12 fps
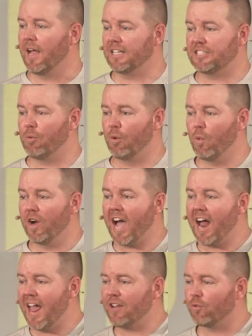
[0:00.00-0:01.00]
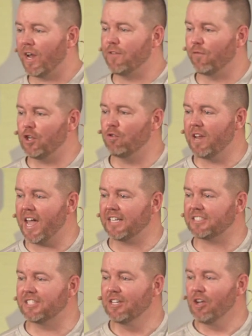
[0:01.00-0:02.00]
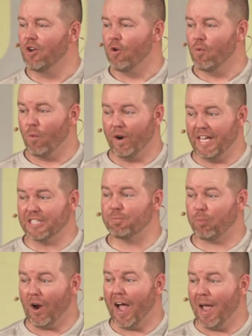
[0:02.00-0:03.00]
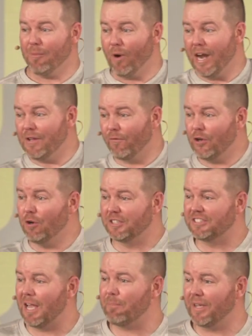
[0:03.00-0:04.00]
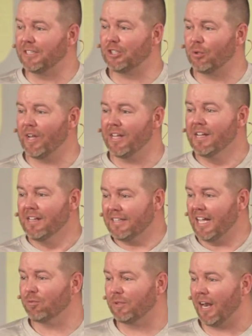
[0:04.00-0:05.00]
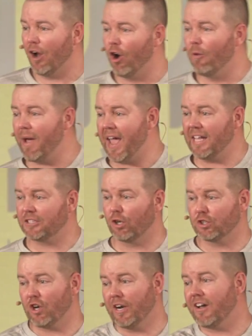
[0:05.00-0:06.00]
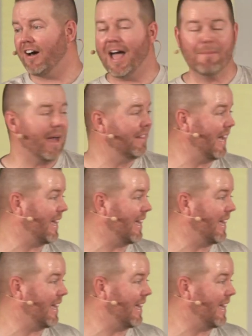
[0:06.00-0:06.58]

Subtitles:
I said, when God has ready for you next, when it's prime, ready for you to step into it, that's when that old man starts trying to climb out of